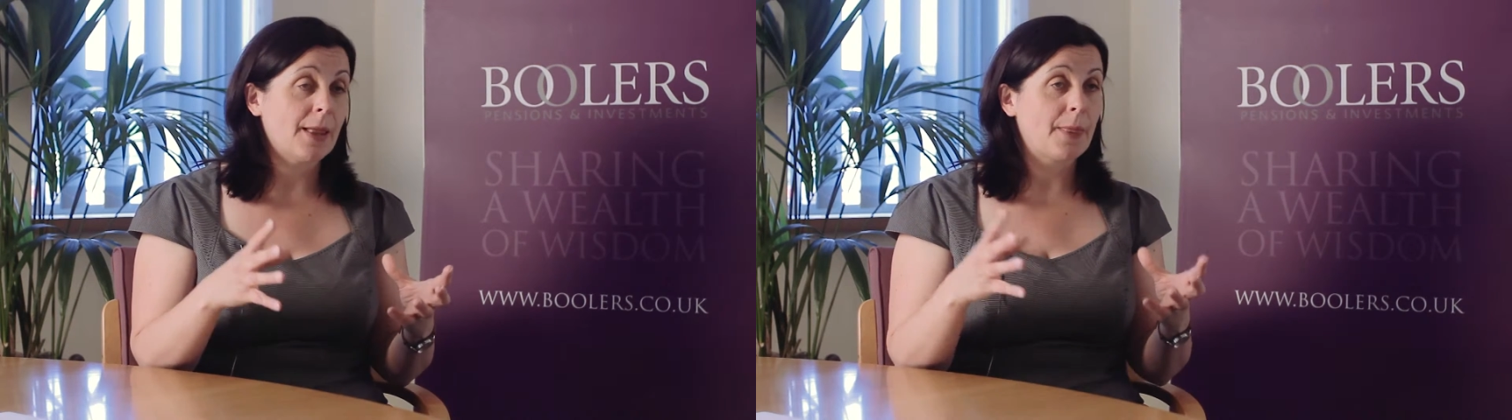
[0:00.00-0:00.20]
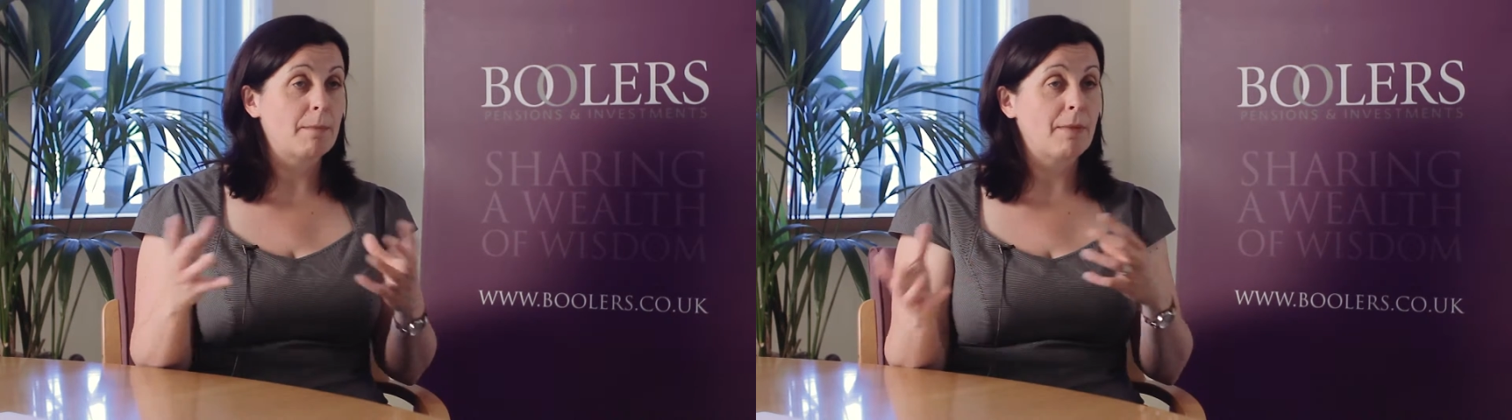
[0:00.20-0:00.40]

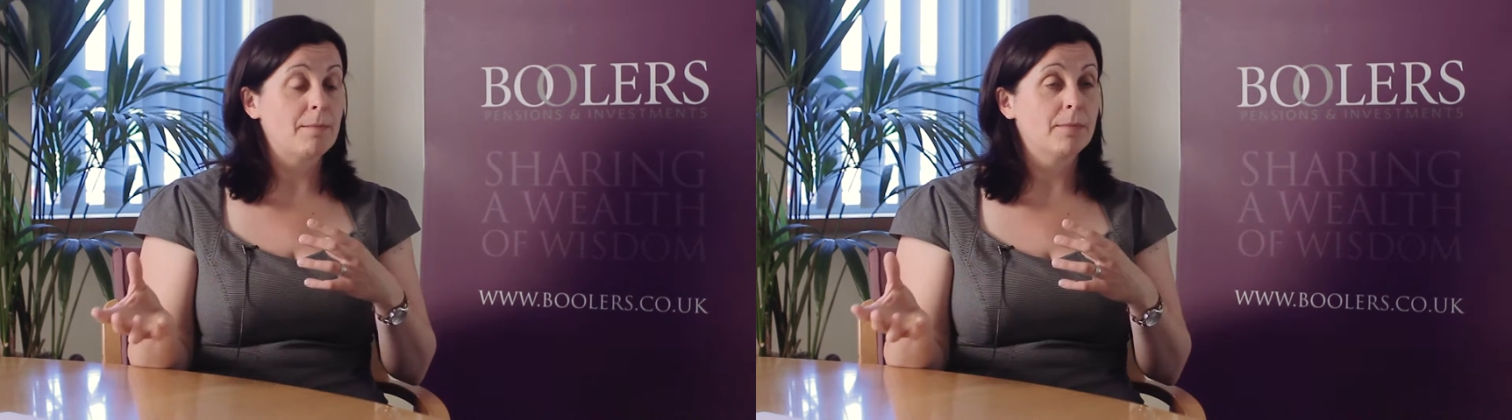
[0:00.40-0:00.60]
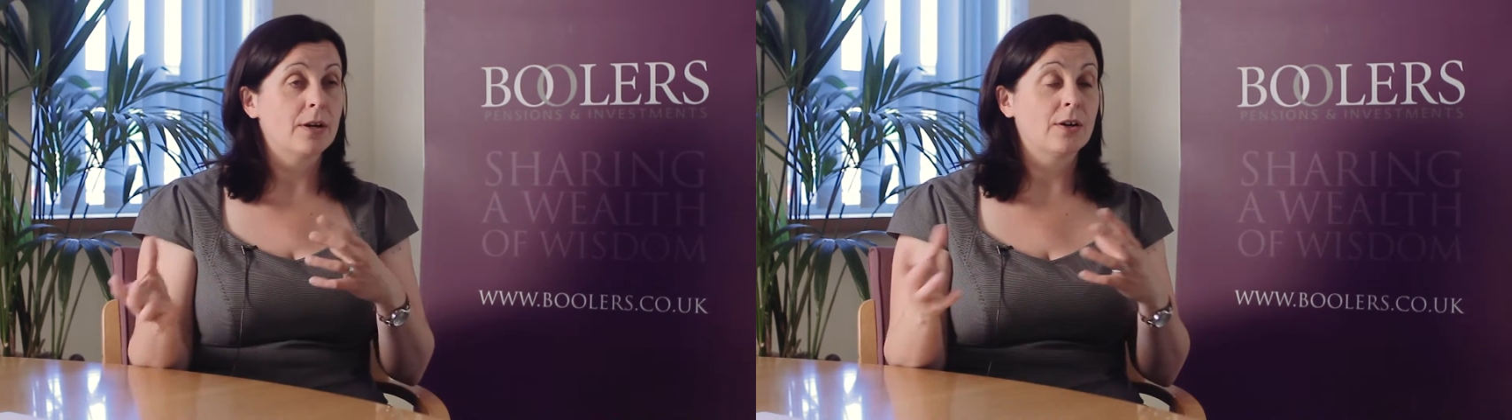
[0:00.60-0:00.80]
the
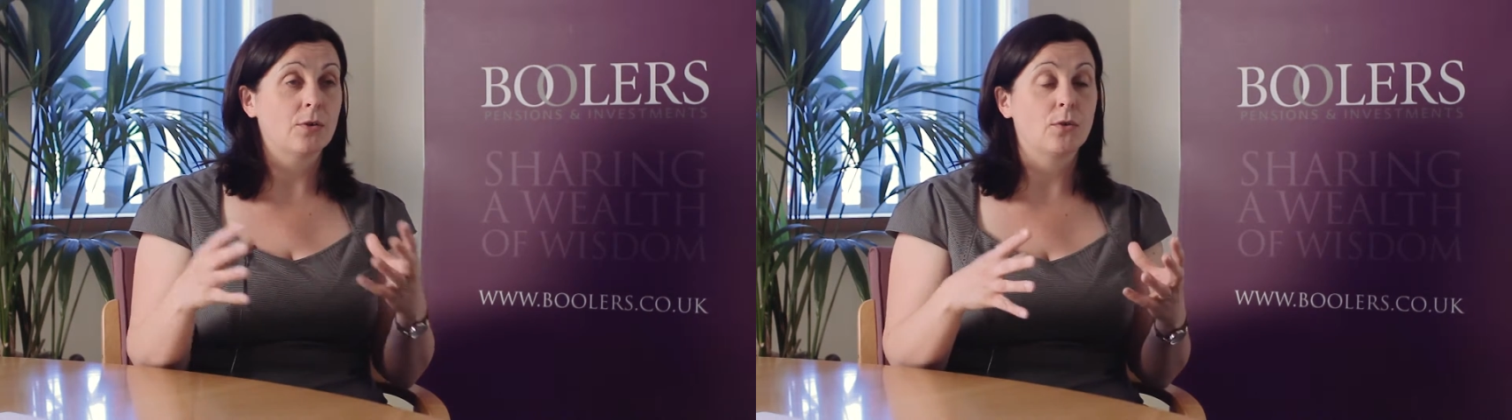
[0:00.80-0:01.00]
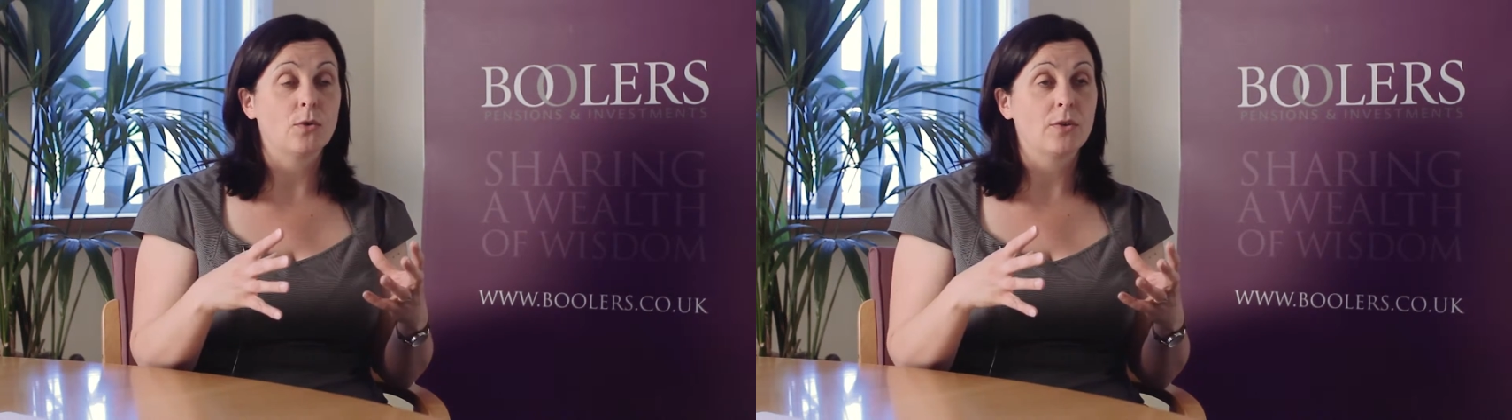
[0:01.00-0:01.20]
member
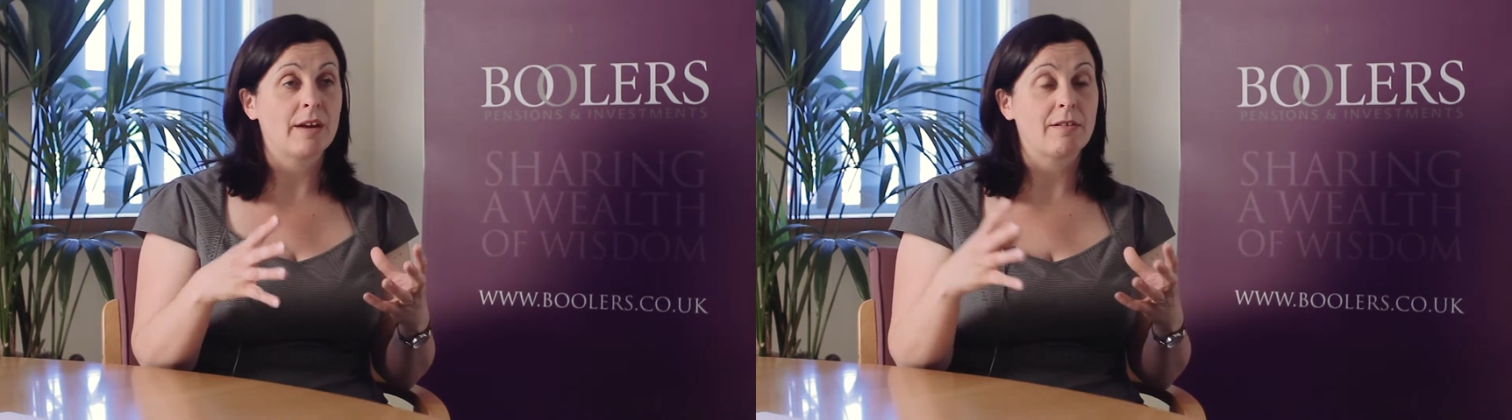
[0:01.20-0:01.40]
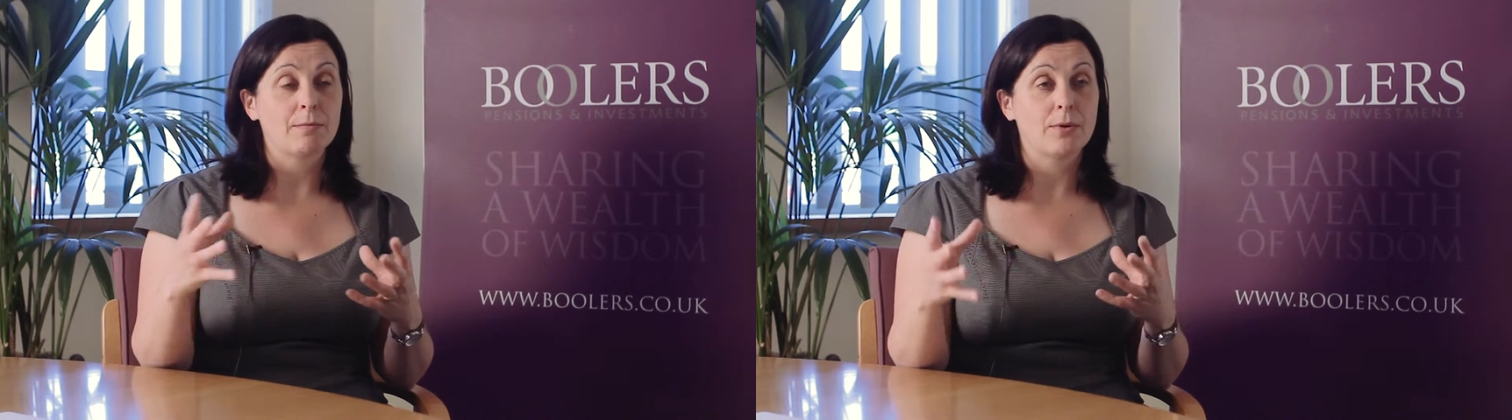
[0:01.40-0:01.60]
or
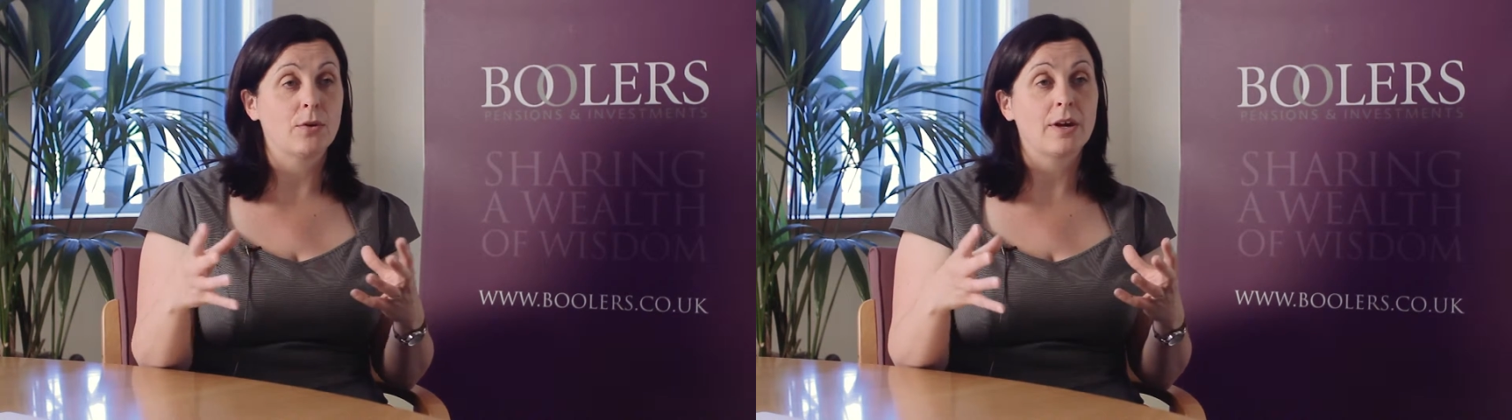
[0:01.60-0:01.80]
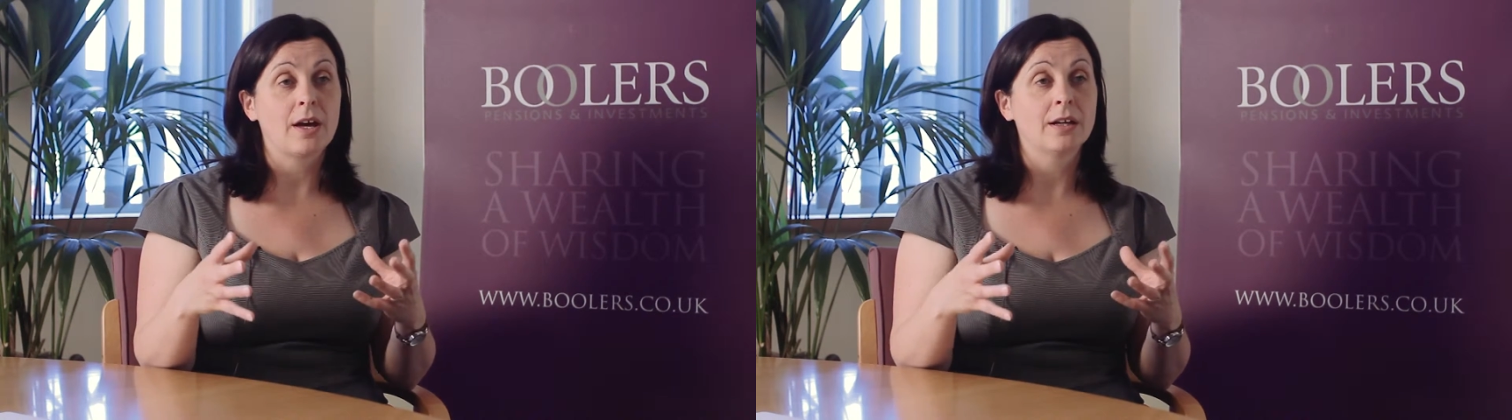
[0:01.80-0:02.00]
their
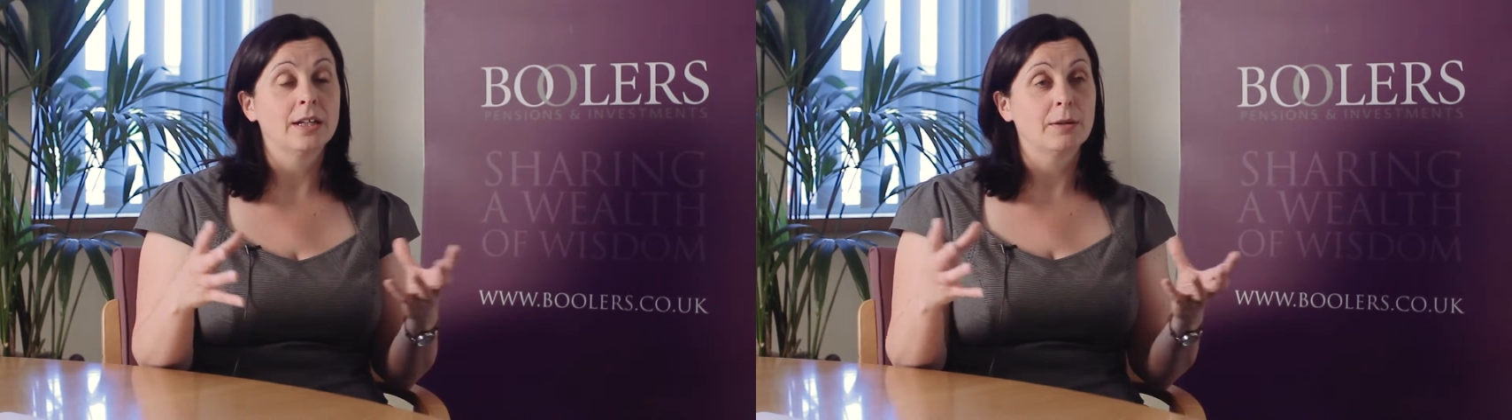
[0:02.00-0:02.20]
employer